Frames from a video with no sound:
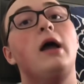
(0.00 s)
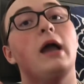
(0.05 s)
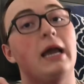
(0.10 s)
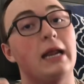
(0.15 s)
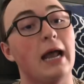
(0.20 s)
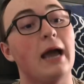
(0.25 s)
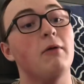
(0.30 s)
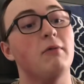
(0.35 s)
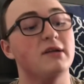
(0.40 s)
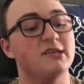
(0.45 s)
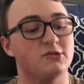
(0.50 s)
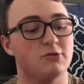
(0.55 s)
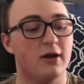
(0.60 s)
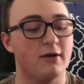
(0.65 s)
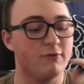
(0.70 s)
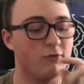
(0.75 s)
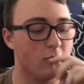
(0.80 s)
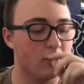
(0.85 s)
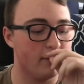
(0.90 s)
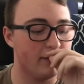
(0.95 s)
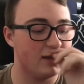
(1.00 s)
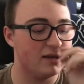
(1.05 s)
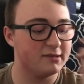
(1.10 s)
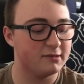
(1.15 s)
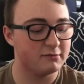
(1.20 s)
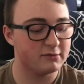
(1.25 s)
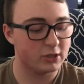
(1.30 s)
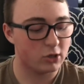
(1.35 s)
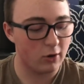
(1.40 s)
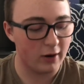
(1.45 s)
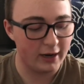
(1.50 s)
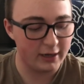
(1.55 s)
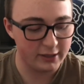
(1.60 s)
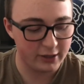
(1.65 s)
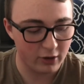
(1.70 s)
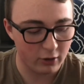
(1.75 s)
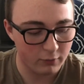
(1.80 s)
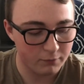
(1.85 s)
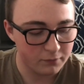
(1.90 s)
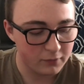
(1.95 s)
and I went straight for it because it was a great
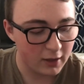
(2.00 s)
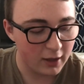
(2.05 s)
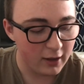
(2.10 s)
deal.